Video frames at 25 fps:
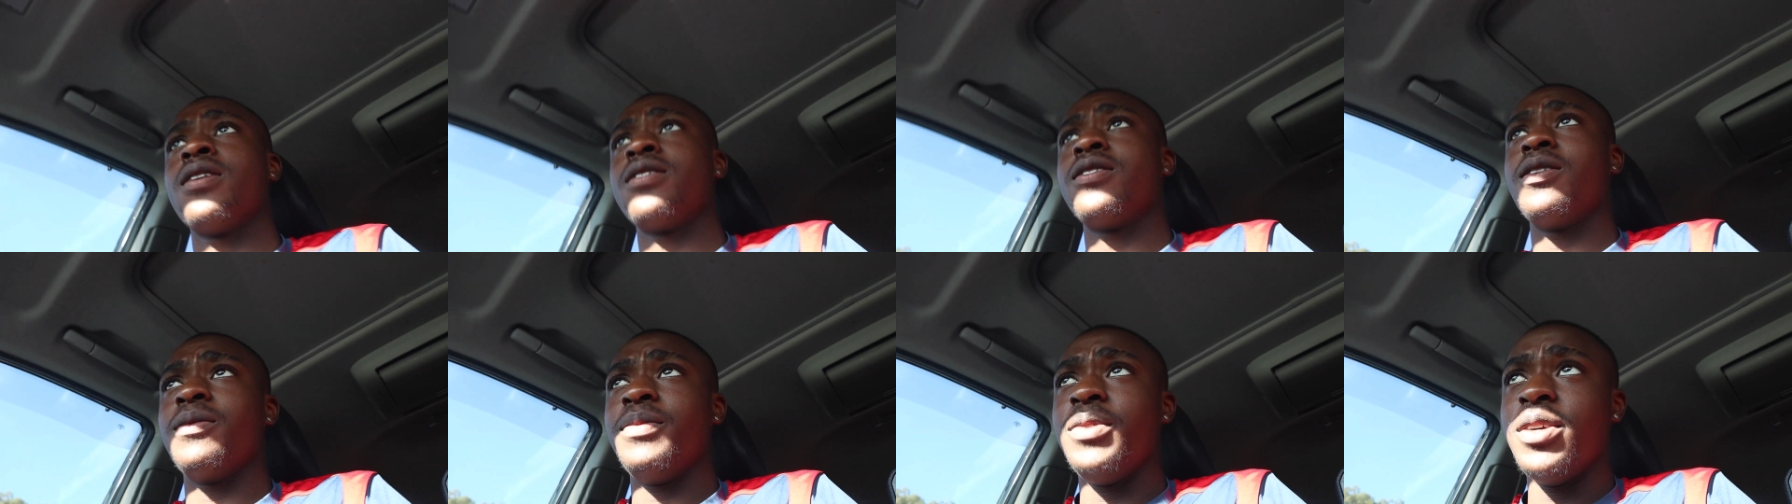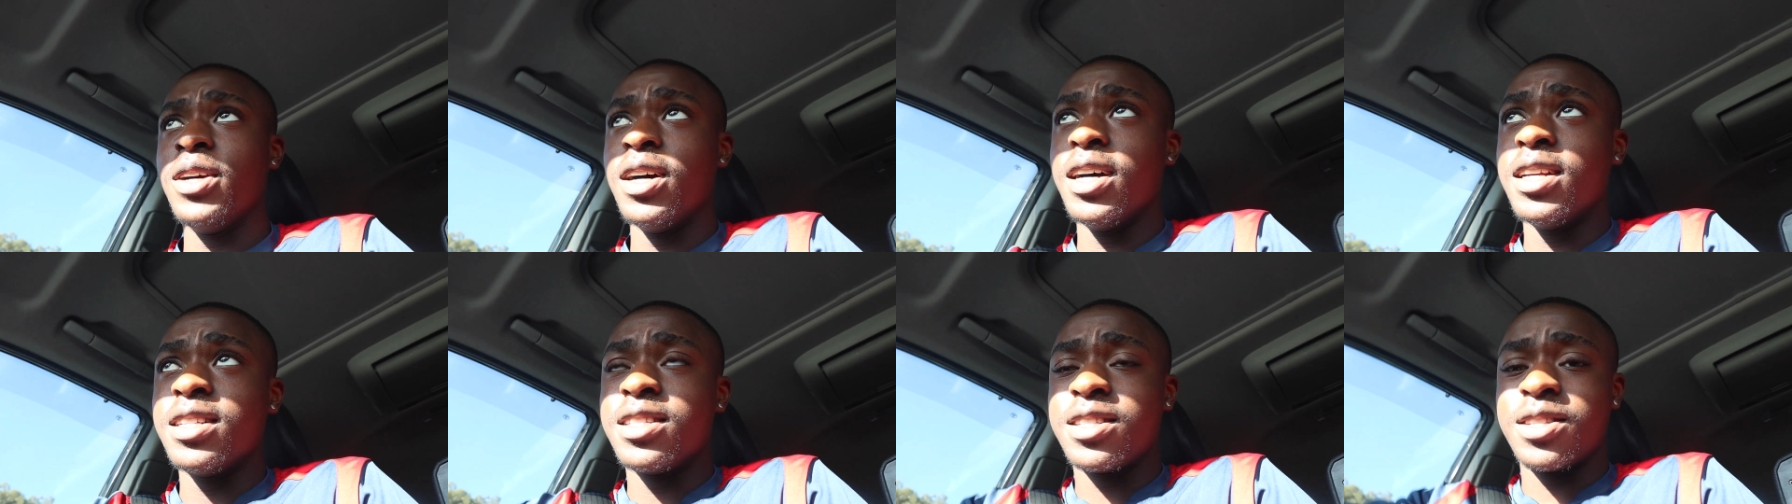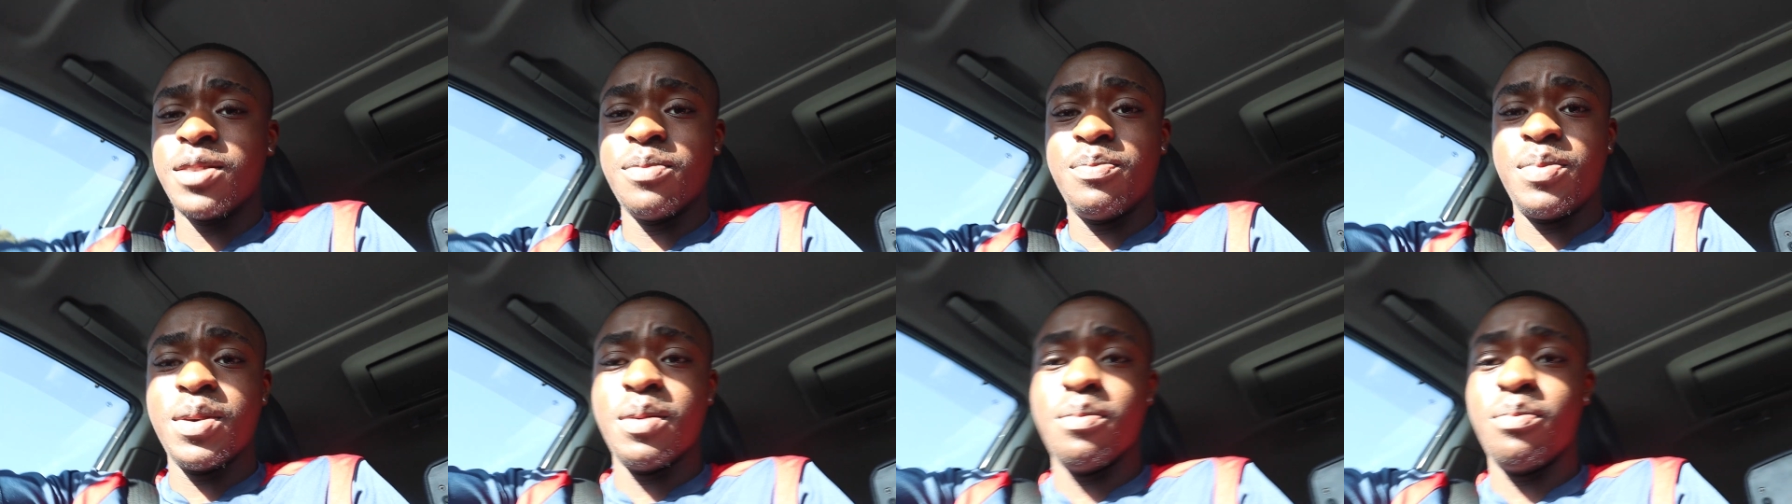So you guys,
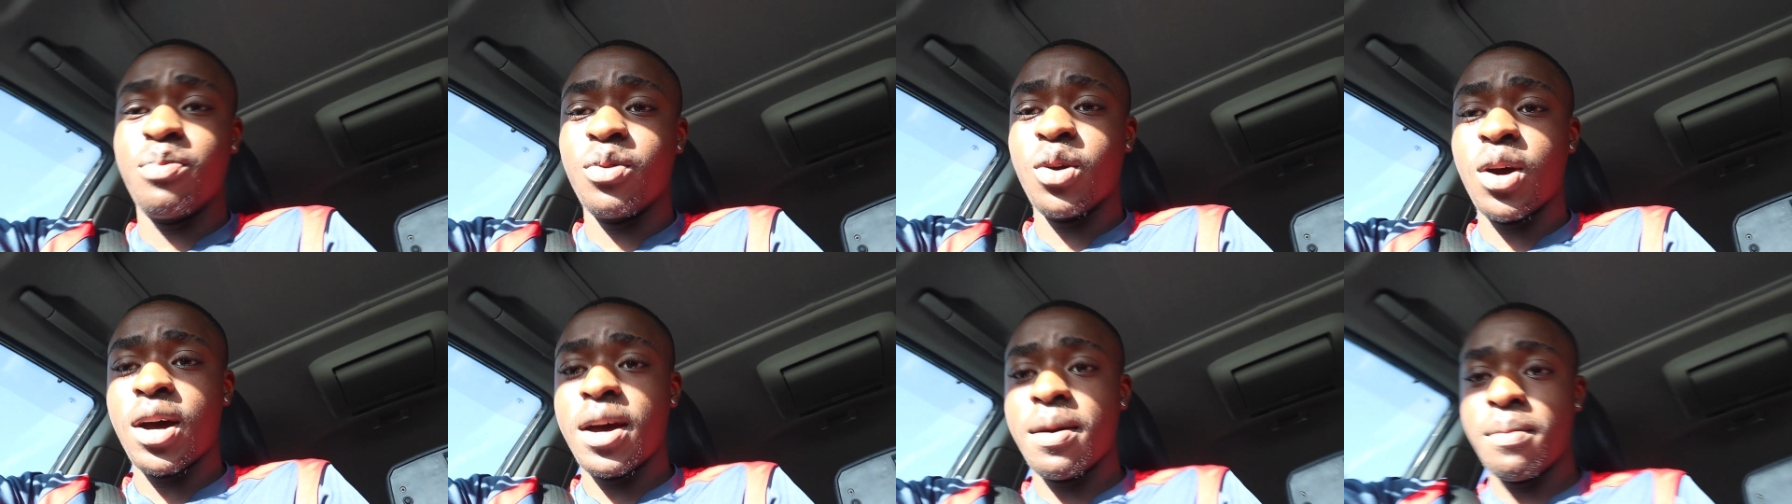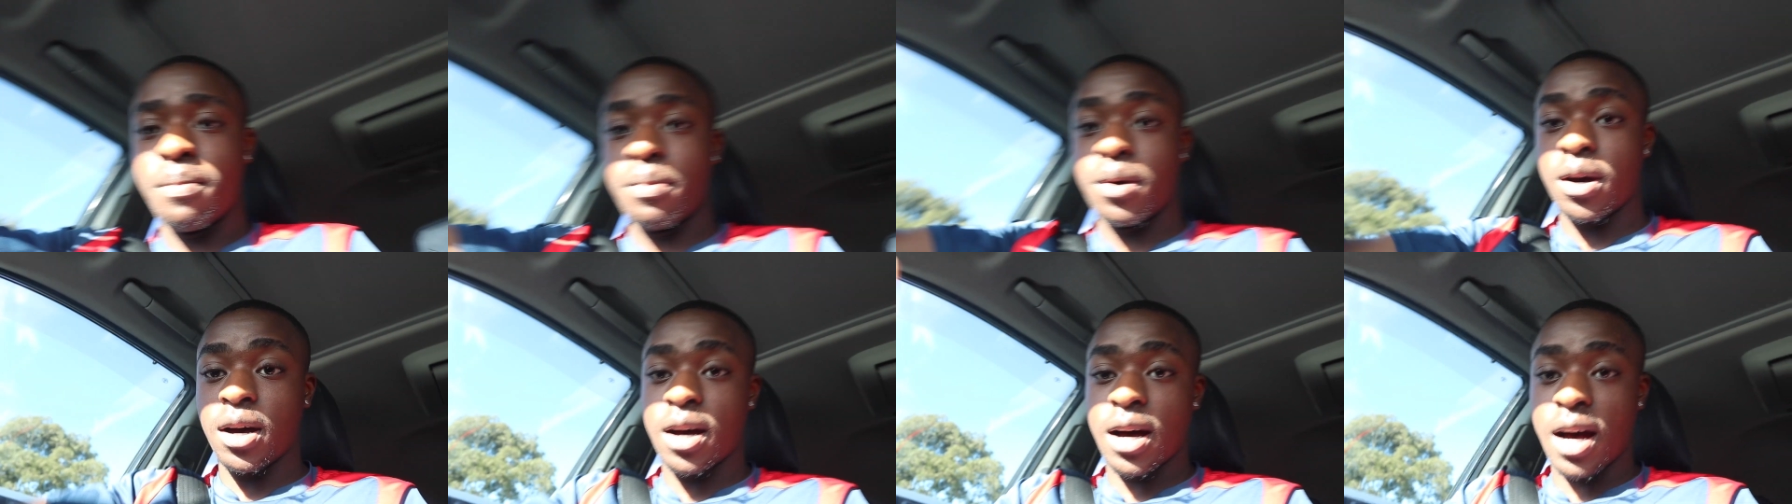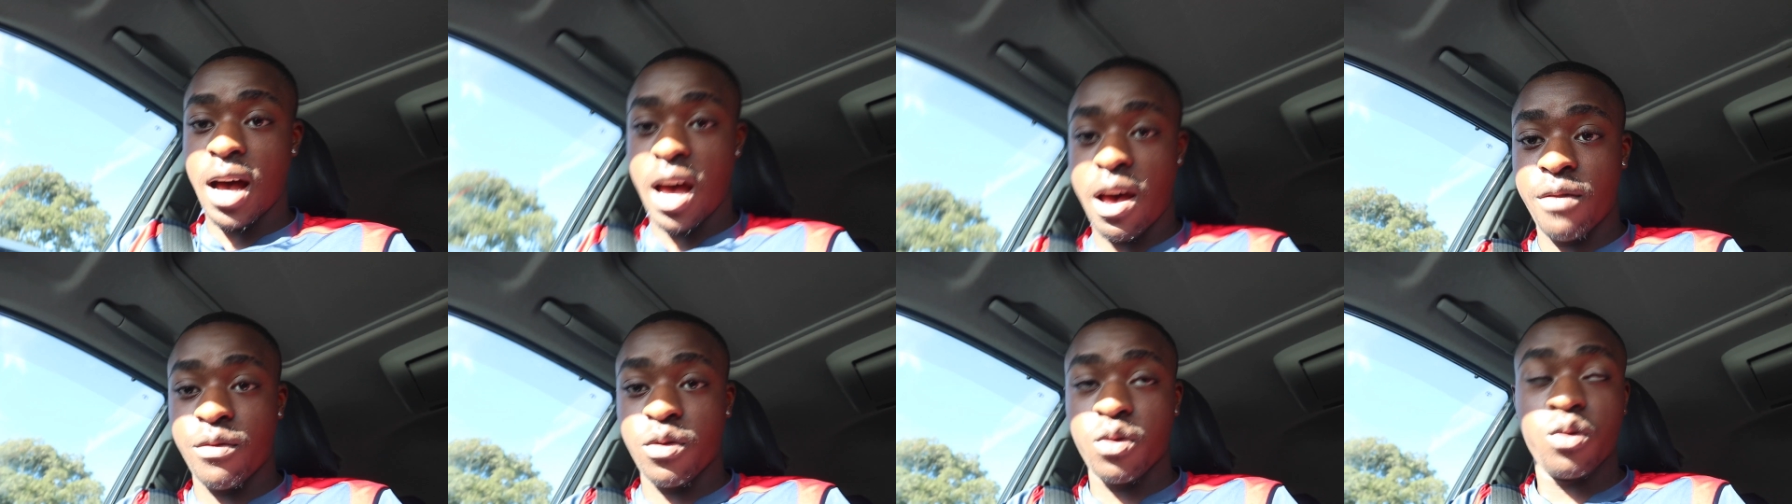it's a bit bright, but
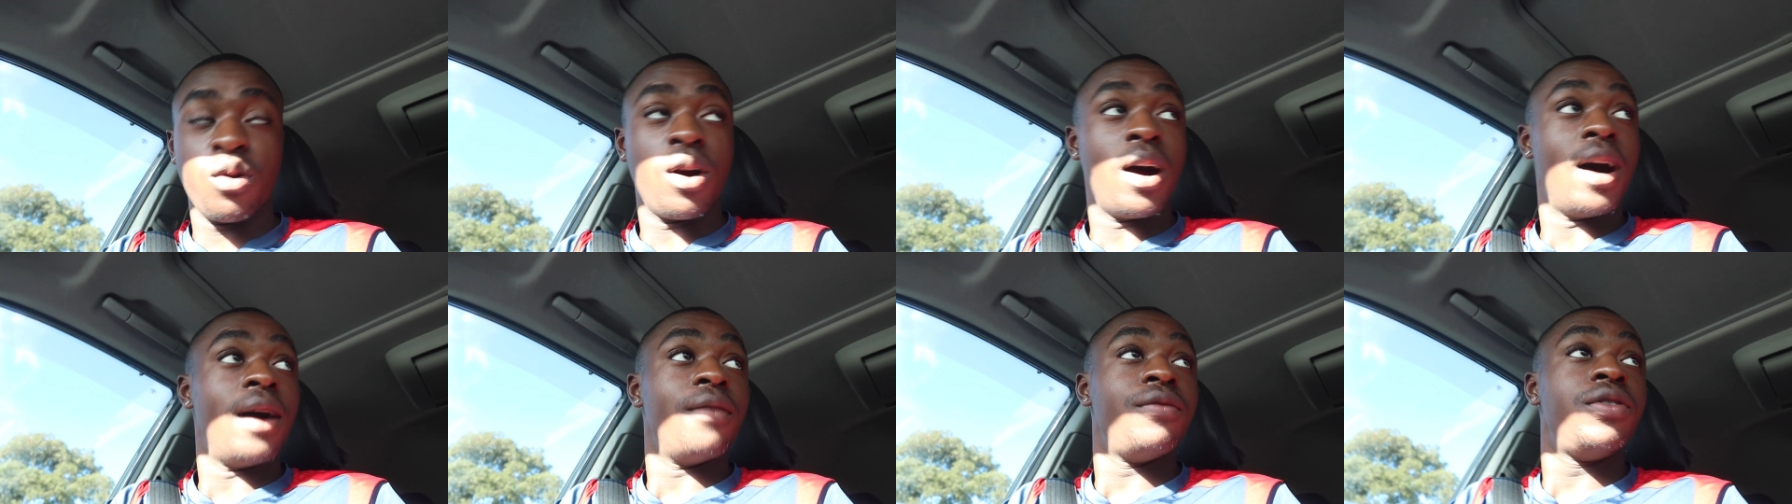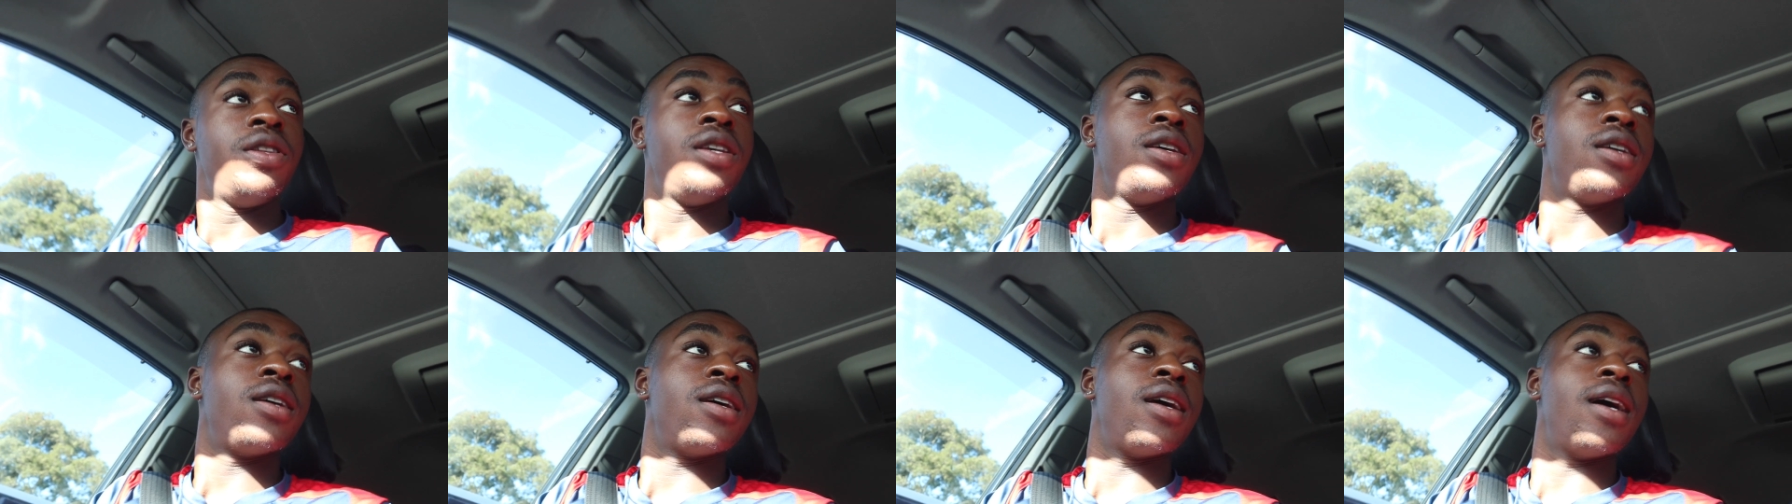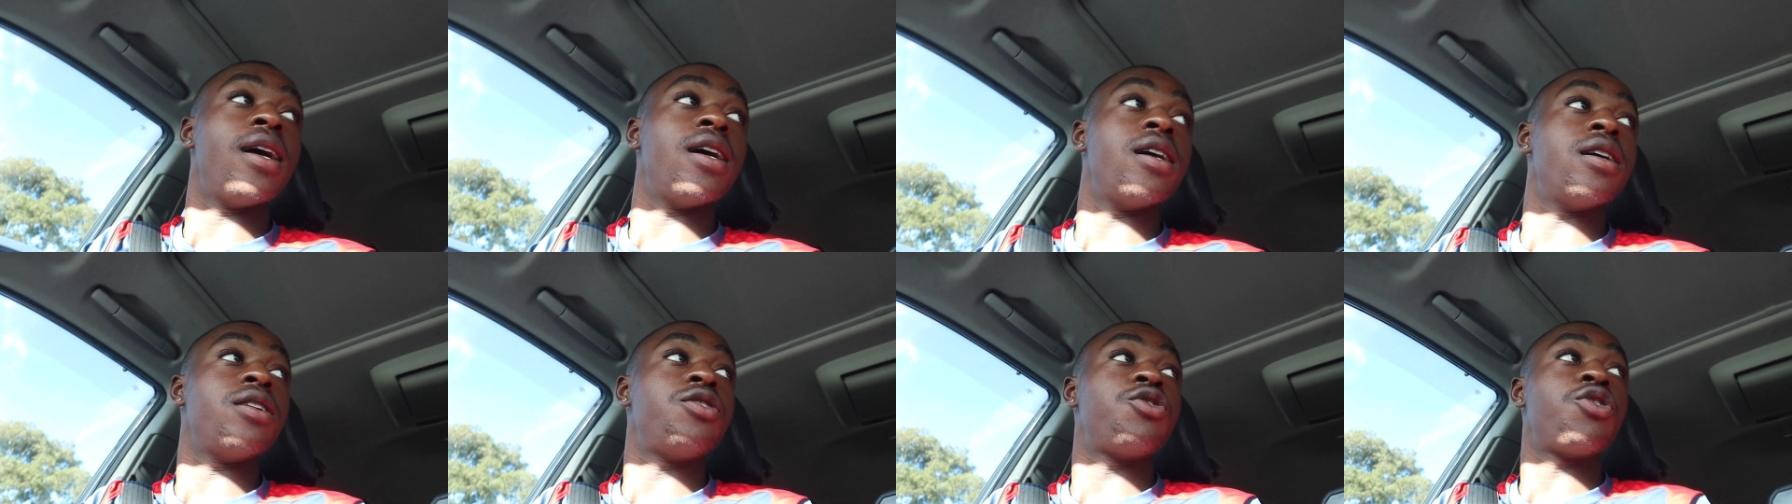I've arrived
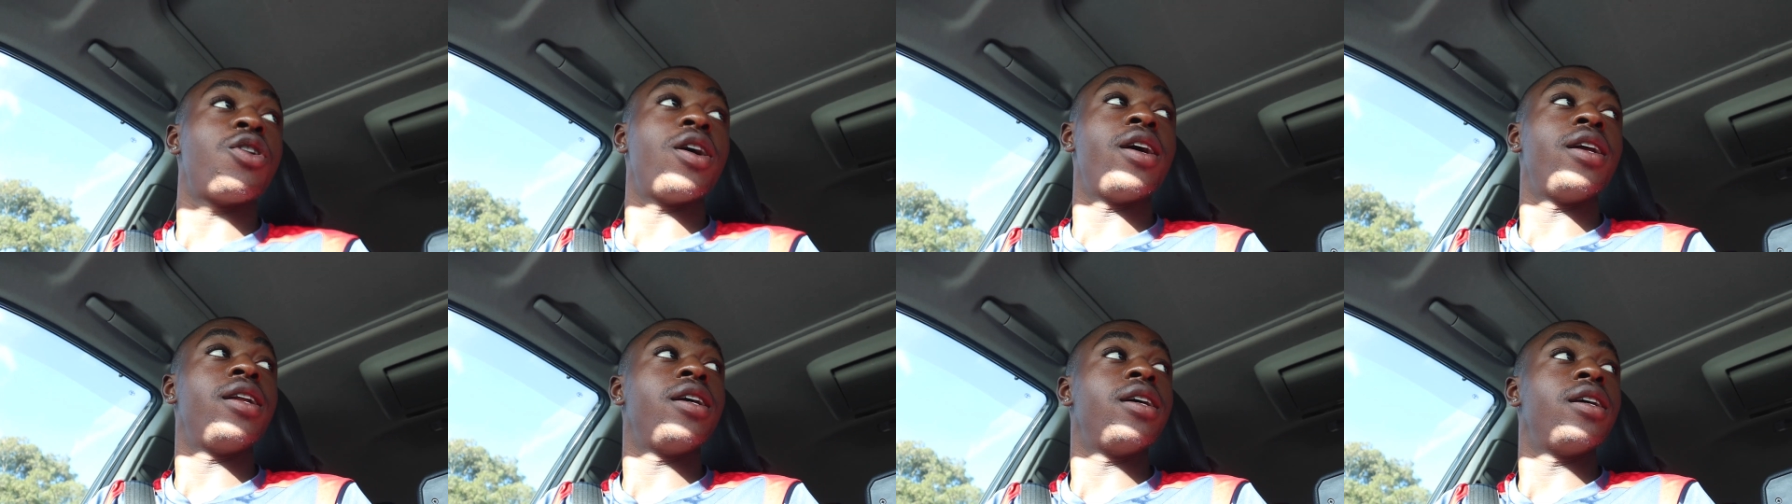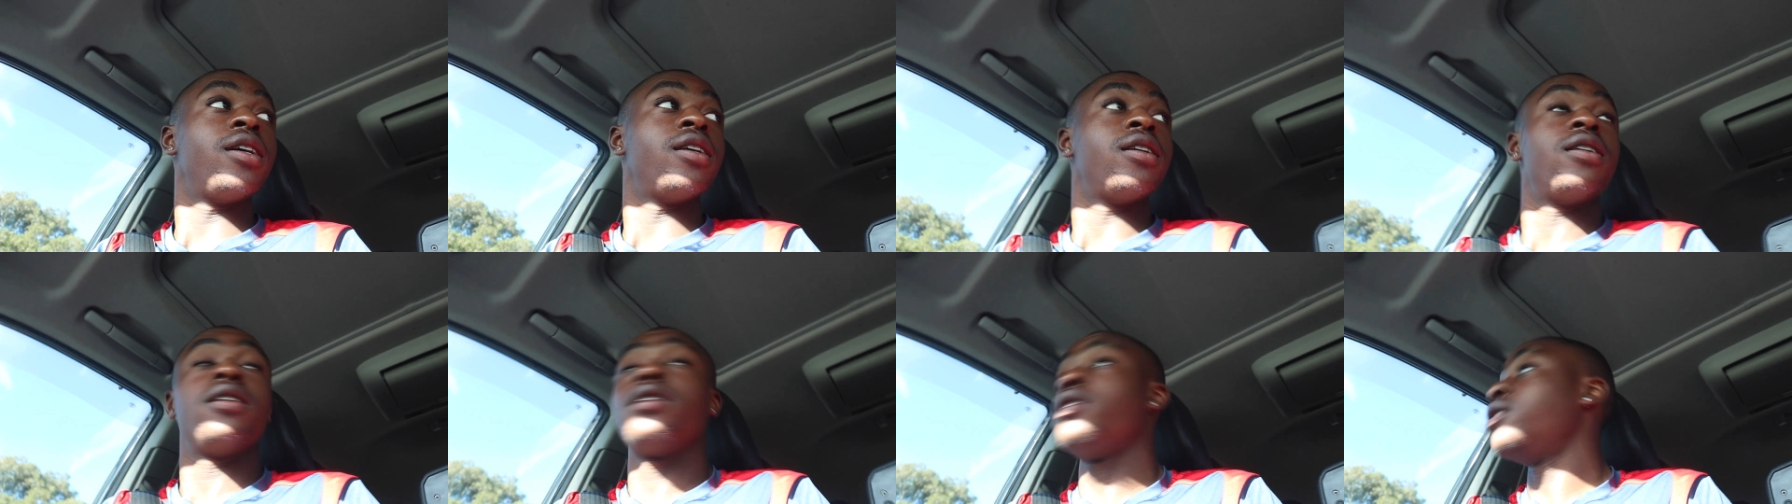at training